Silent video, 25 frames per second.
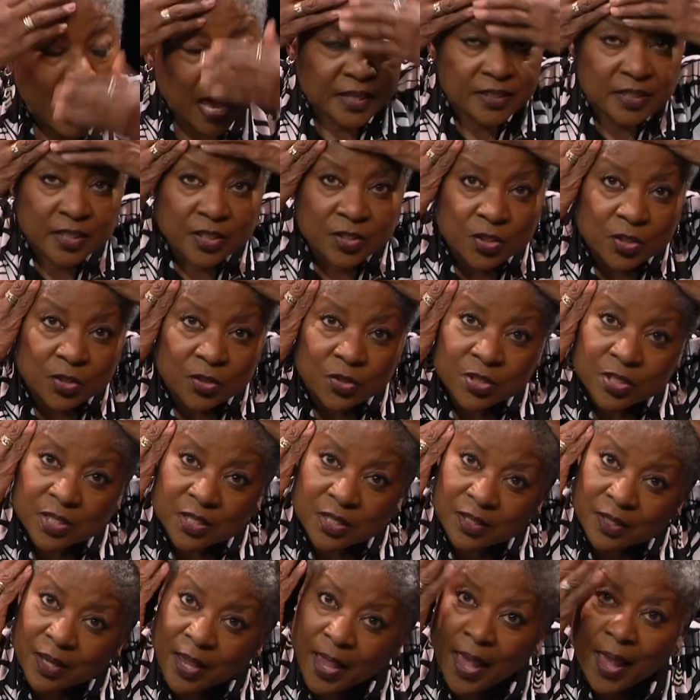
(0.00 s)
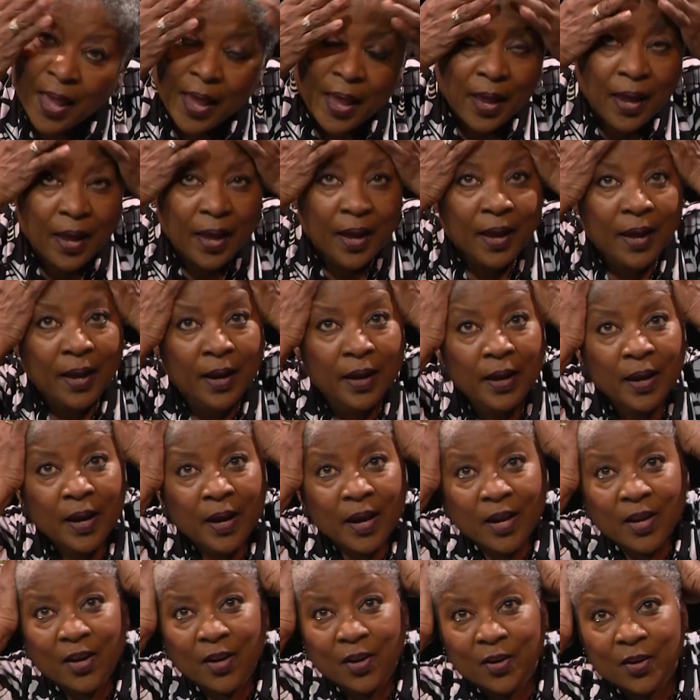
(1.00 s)
I said, do you see,
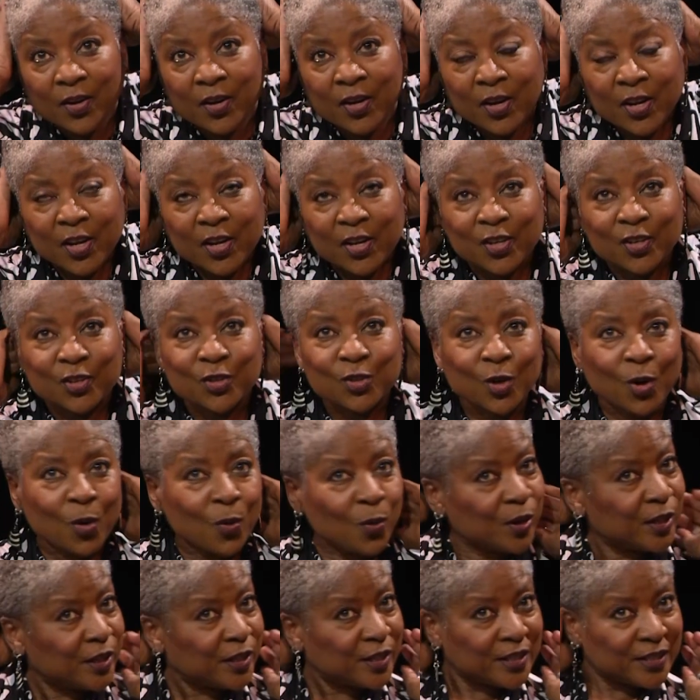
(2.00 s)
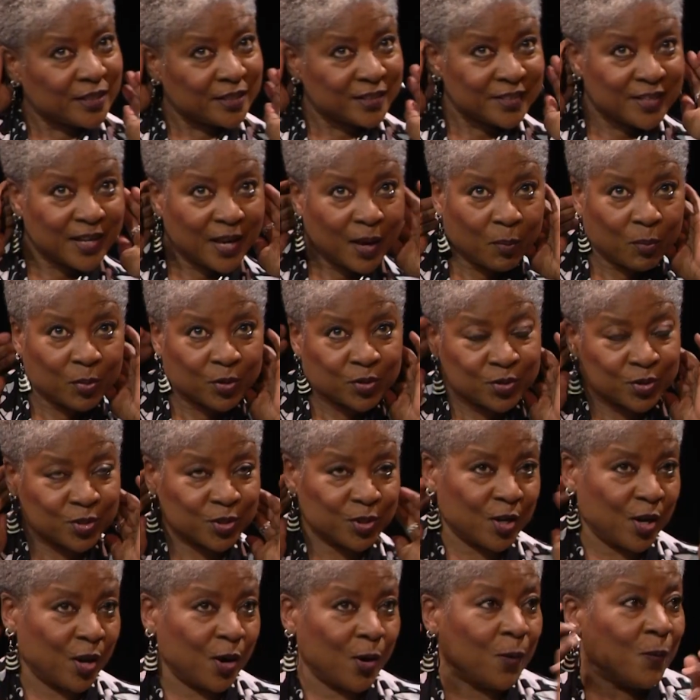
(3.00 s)
hey, you're doing one of these numbers, you
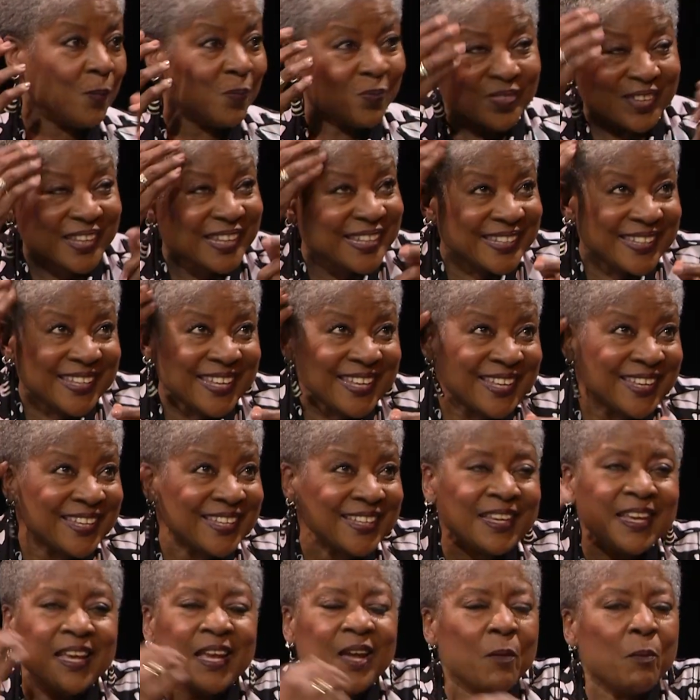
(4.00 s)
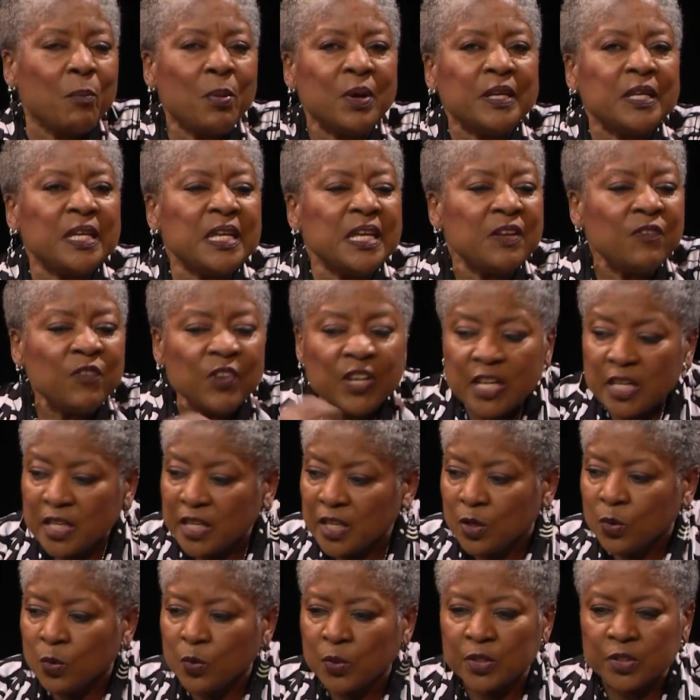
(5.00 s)
know. But even the
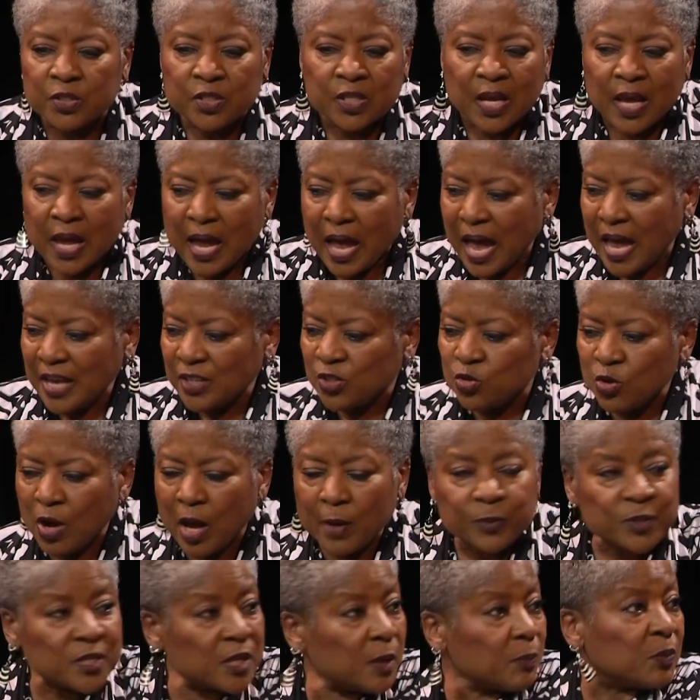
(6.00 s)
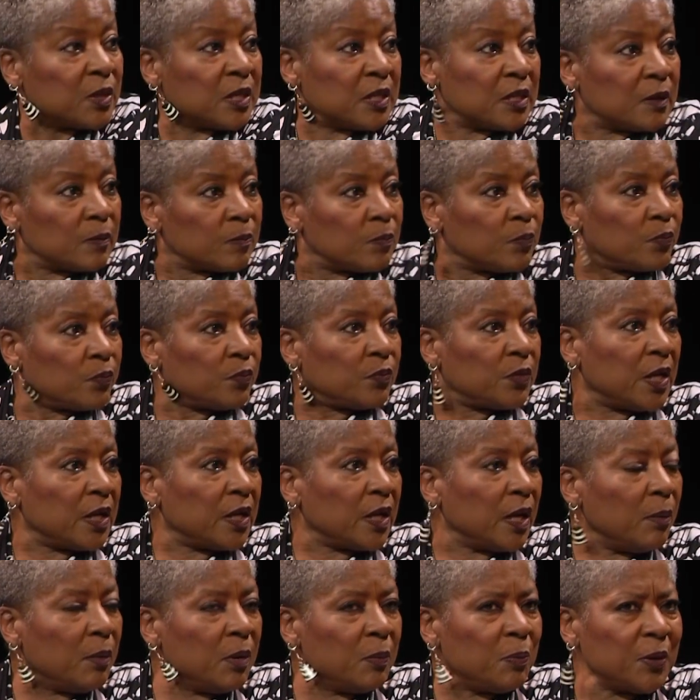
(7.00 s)
little ones, I drop something, they
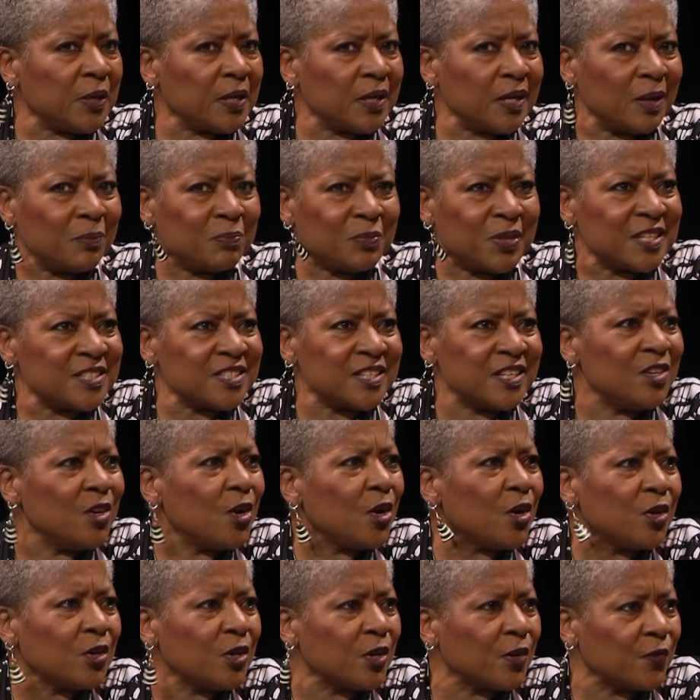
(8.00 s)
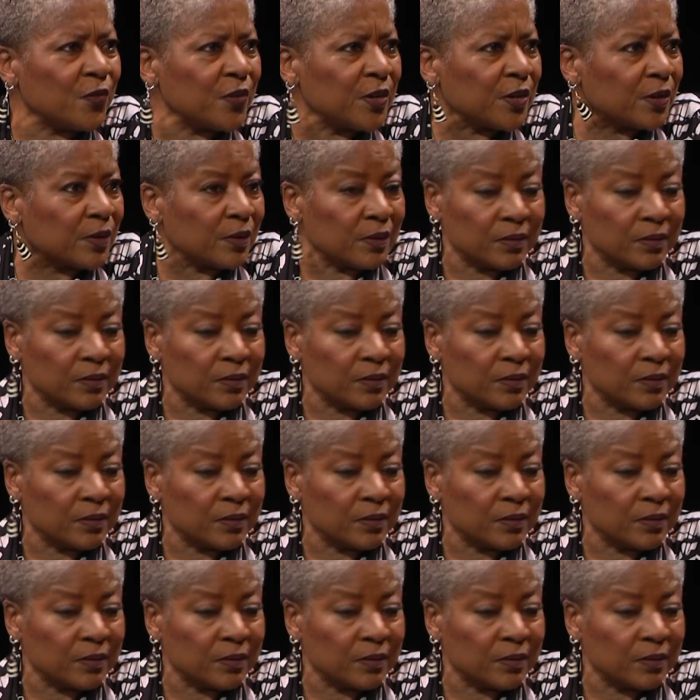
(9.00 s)
come and pick it up. That's unheard of here.